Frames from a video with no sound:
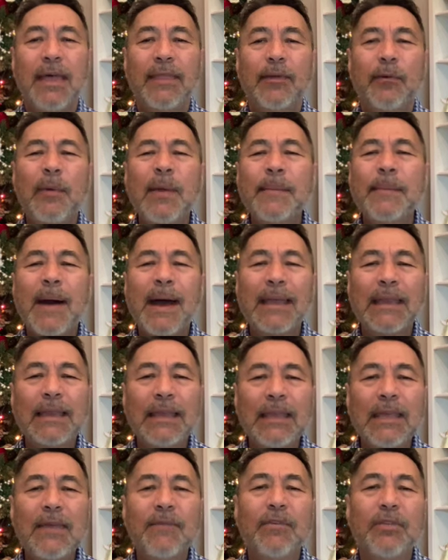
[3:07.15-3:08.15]
that we might
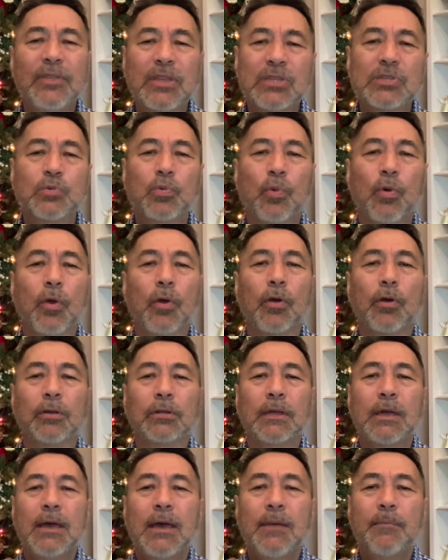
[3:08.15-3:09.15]
live in this
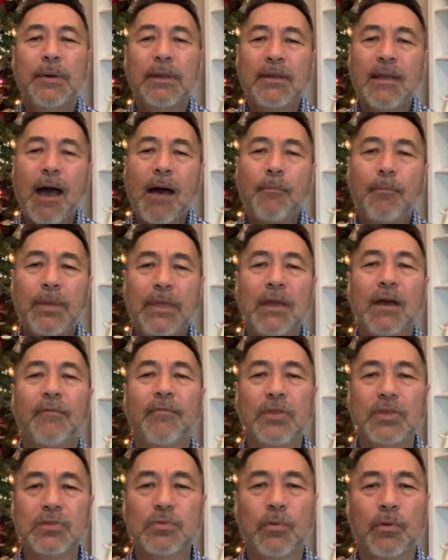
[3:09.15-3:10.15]
world but not be of
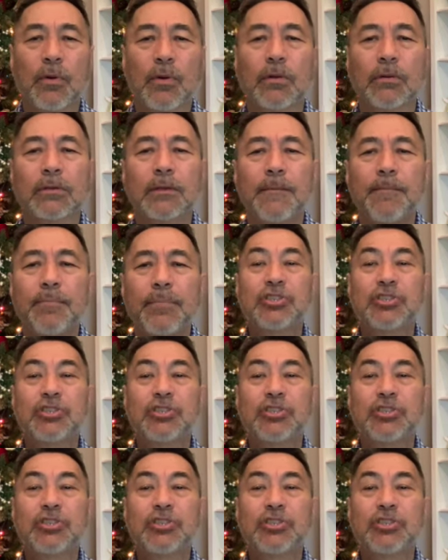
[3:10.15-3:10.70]
this world.